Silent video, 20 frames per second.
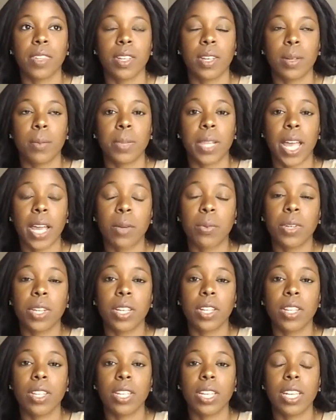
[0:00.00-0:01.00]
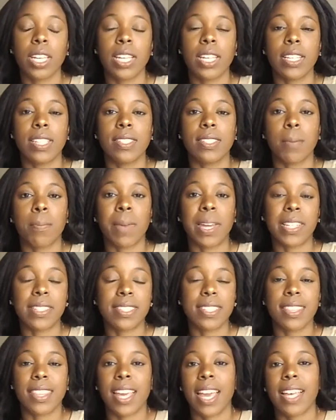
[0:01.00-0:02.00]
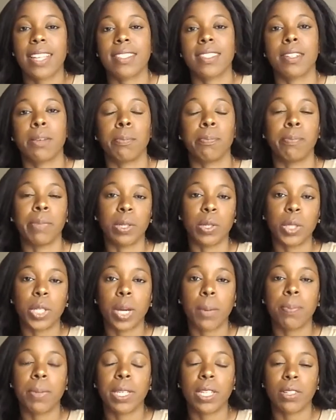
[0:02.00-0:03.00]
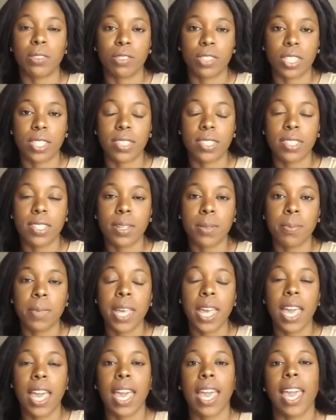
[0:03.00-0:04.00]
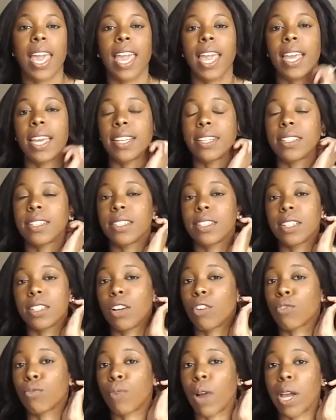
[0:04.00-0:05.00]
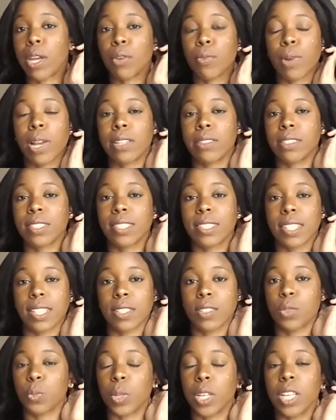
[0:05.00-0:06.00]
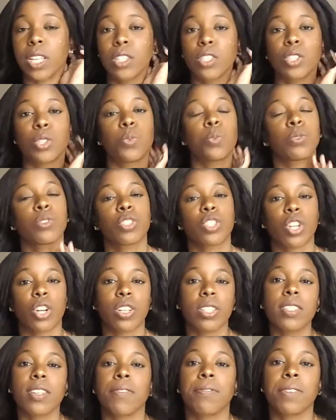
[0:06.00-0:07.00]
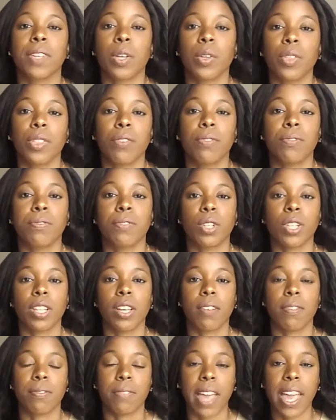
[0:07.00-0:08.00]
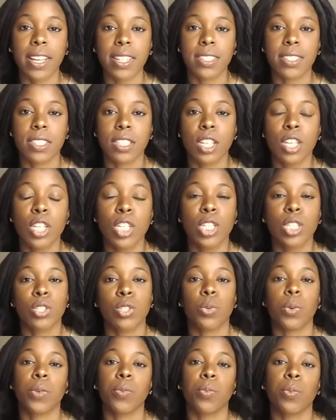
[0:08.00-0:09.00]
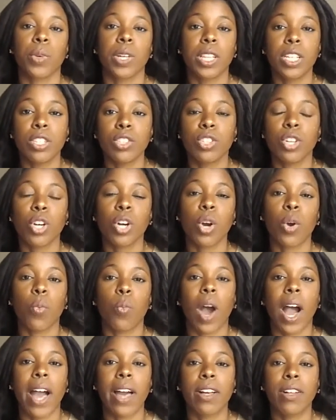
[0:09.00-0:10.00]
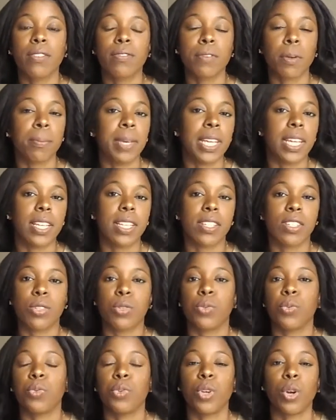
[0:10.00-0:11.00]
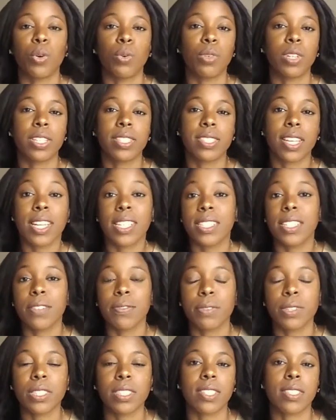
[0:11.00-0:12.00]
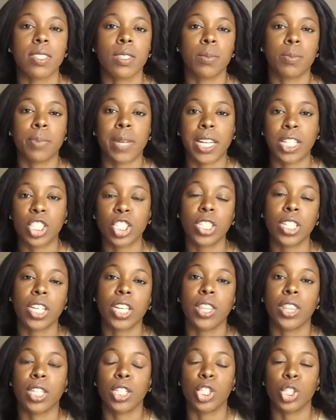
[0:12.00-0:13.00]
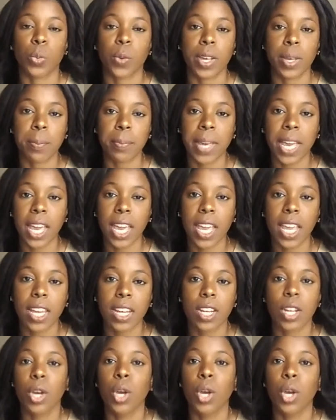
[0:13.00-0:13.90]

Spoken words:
Plaquenil is a medicine that has to build up in your system, and right around 6 weeks you will start to feel the full effects. So it really took a while for me to notice a difference, especially in the joint pain,